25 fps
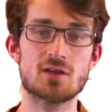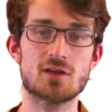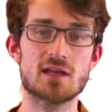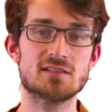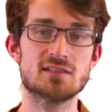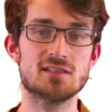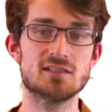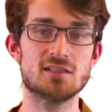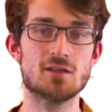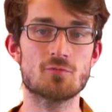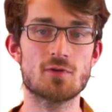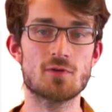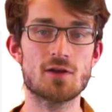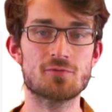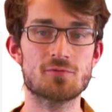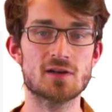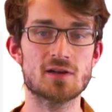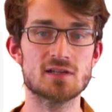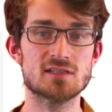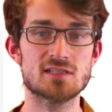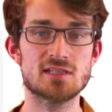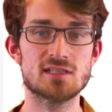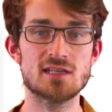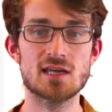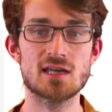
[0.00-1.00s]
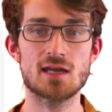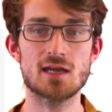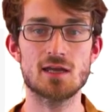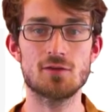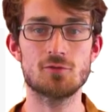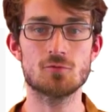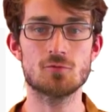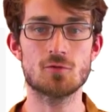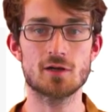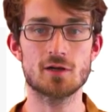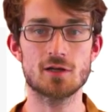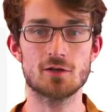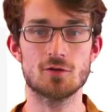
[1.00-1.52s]
you can see the reference here if
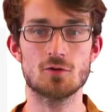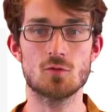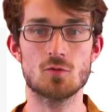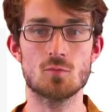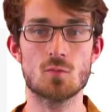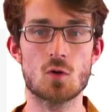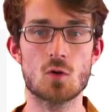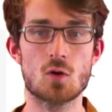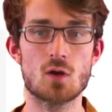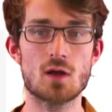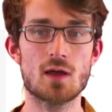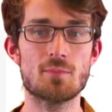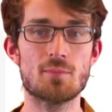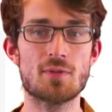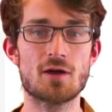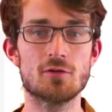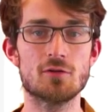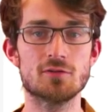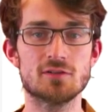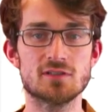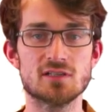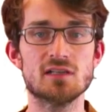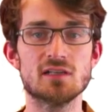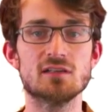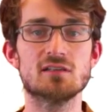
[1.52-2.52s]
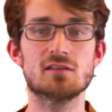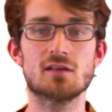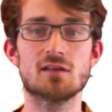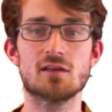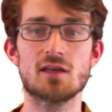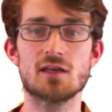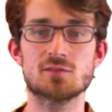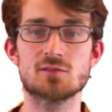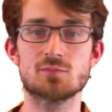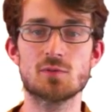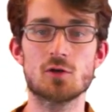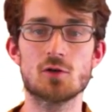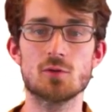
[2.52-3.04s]
you want to know more about these
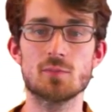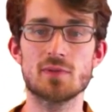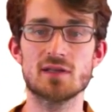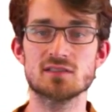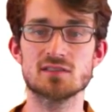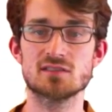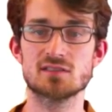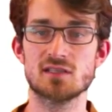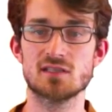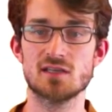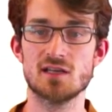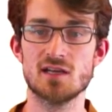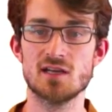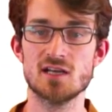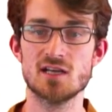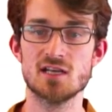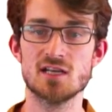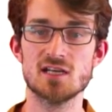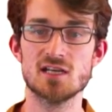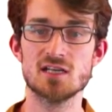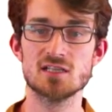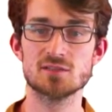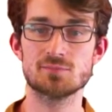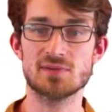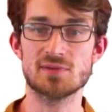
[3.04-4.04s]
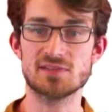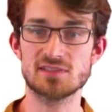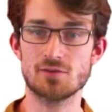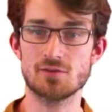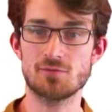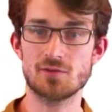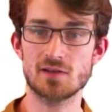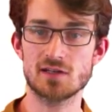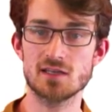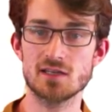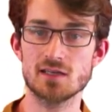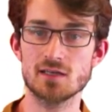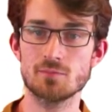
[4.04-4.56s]
experiments.
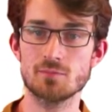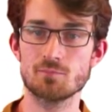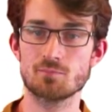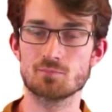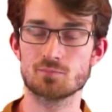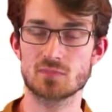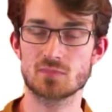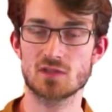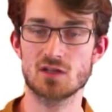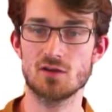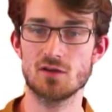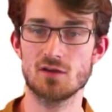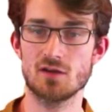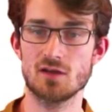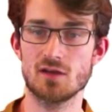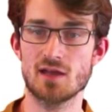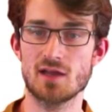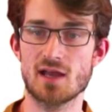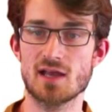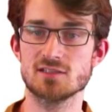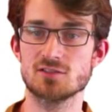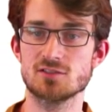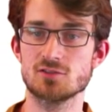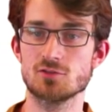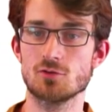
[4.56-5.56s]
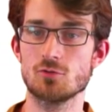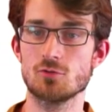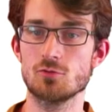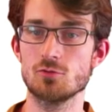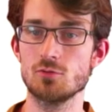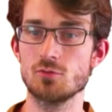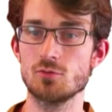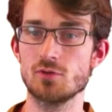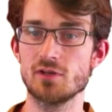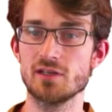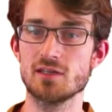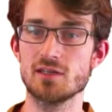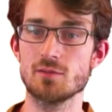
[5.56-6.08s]
Specifically, I
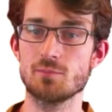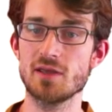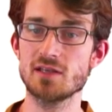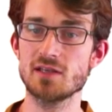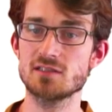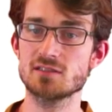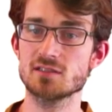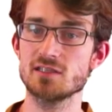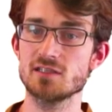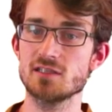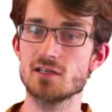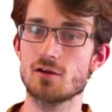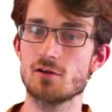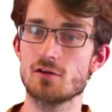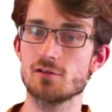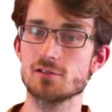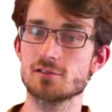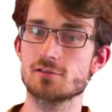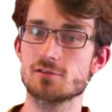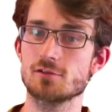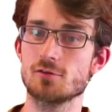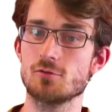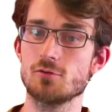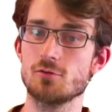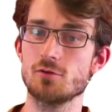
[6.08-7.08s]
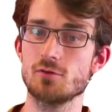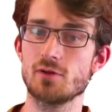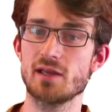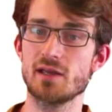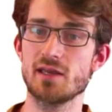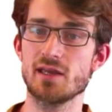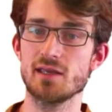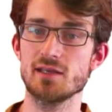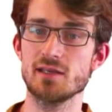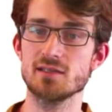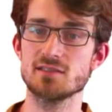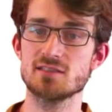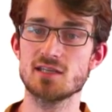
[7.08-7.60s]
show in the picture here also
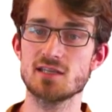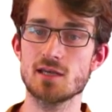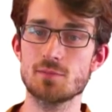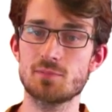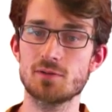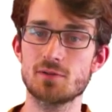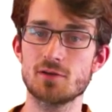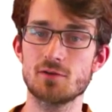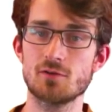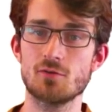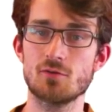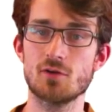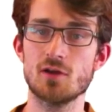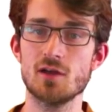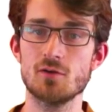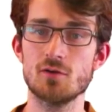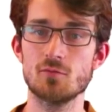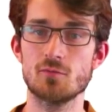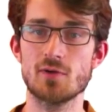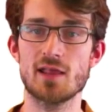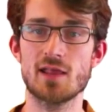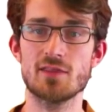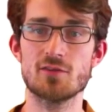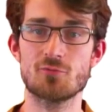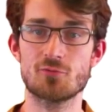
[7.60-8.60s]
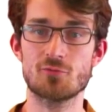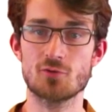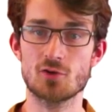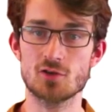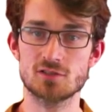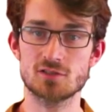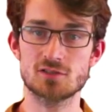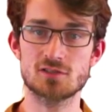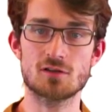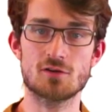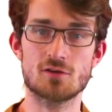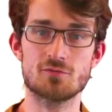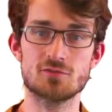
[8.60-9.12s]
a chip where the
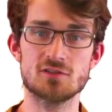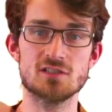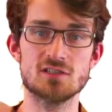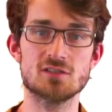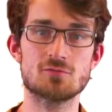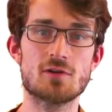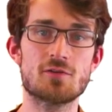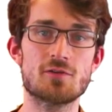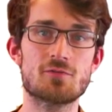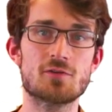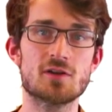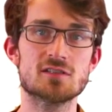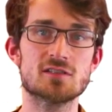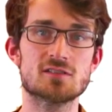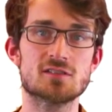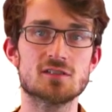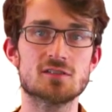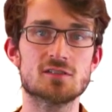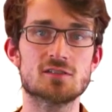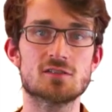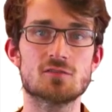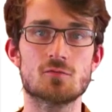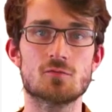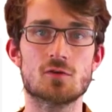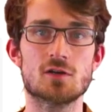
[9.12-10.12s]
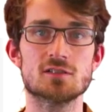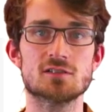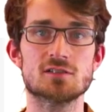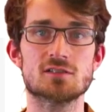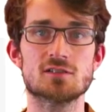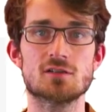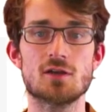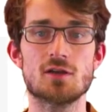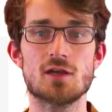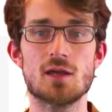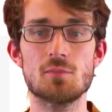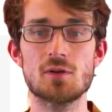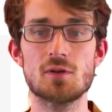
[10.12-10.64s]
first of these references was
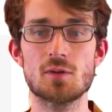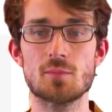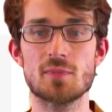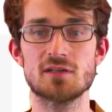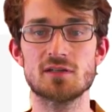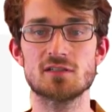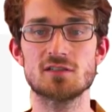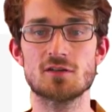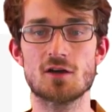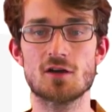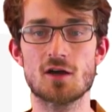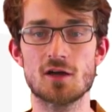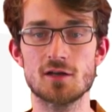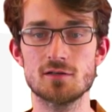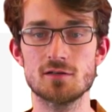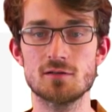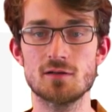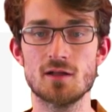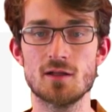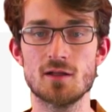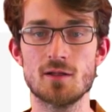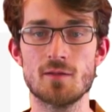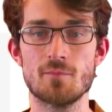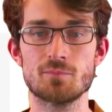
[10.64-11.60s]
implemented on,